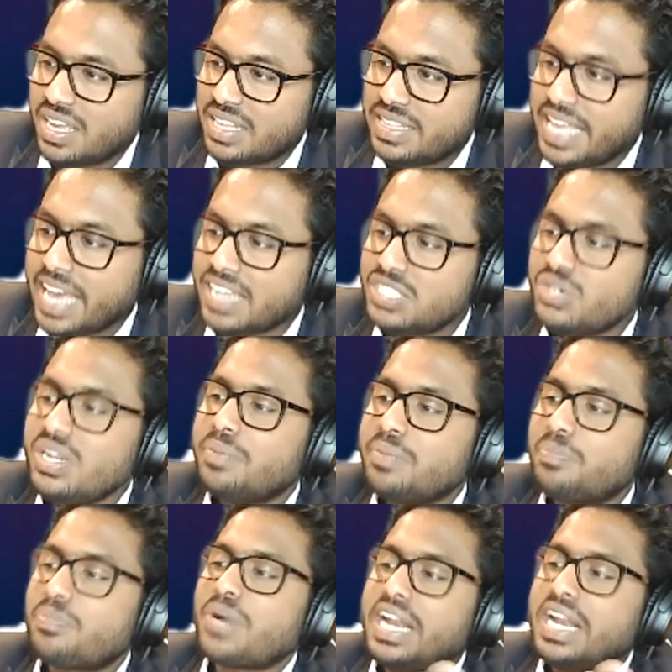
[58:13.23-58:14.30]
They actually
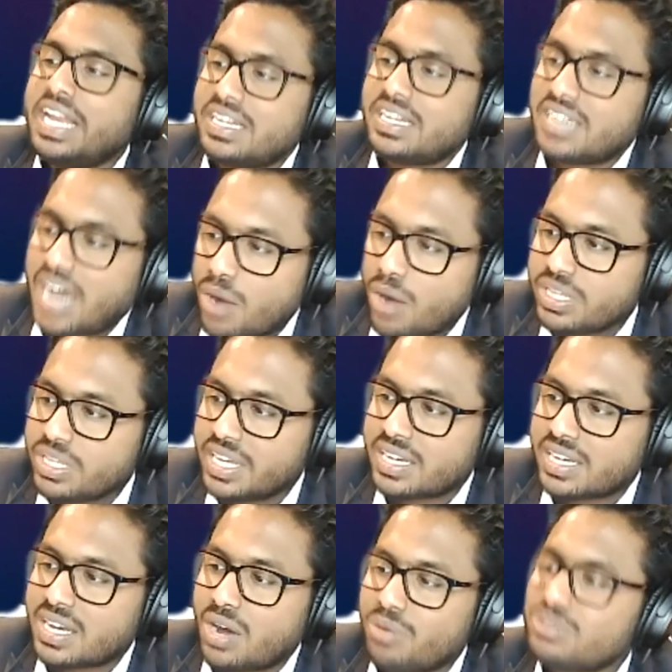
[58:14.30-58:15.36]
predict how their
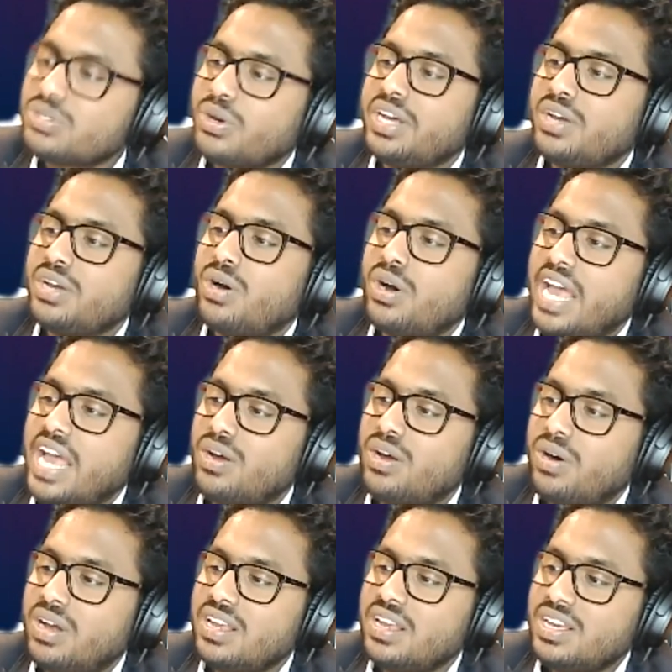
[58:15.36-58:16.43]
accounts going on and
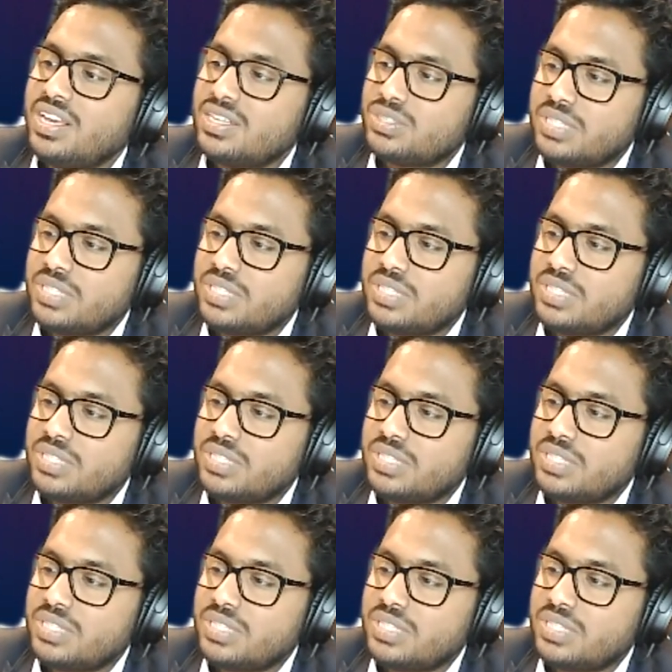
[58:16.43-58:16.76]
all. So